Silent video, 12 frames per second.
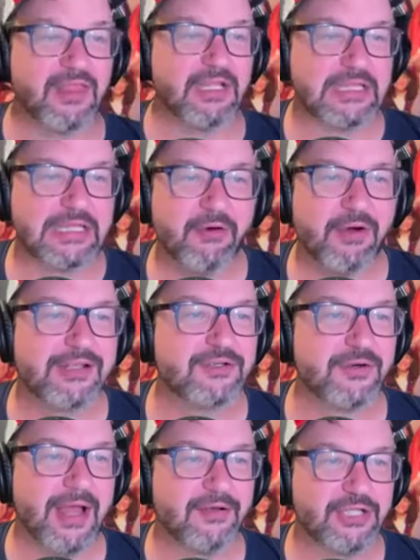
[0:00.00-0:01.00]
lyrics
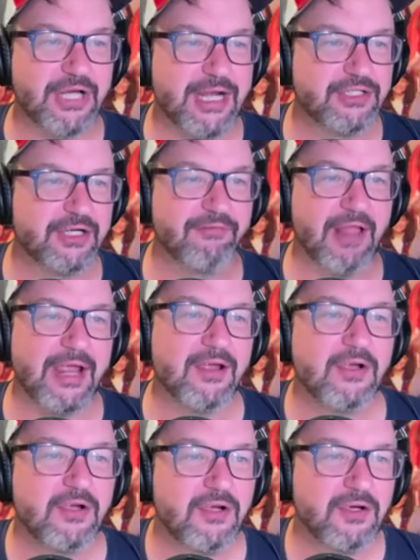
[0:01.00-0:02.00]
are now changing of like
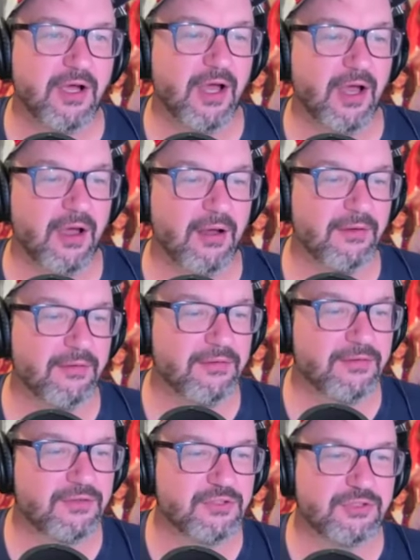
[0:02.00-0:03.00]
uh
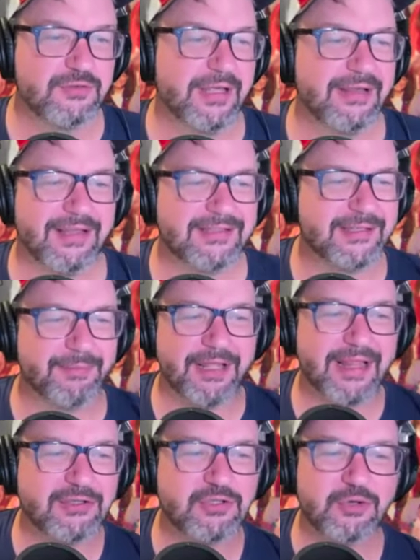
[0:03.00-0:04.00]
it, it's something
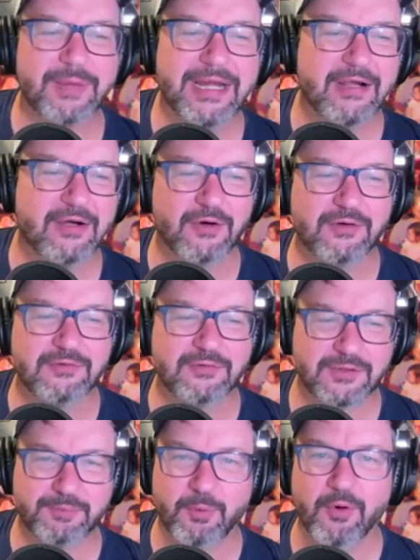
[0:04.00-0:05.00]
like too many cooks will
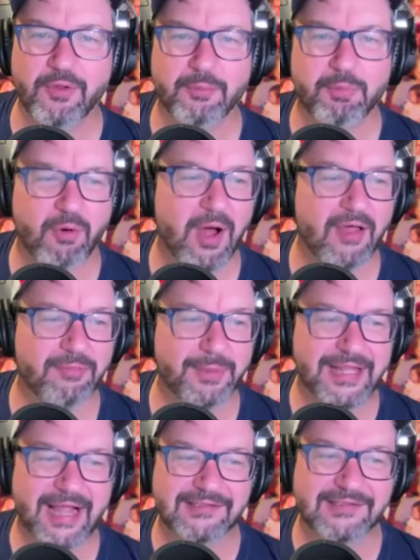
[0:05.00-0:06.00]
spoil the broth,
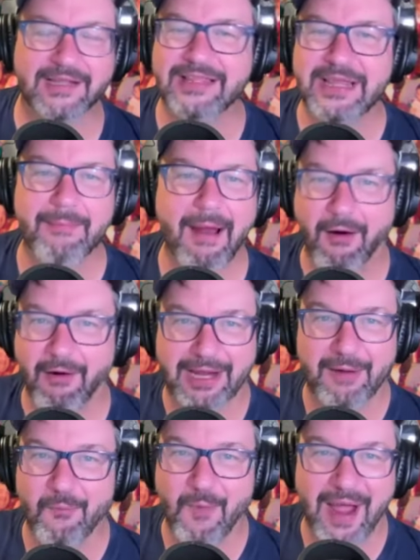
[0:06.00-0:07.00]
but that's not the
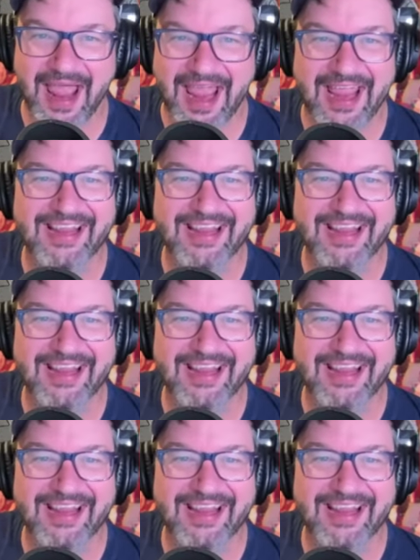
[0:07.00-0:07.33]
American way.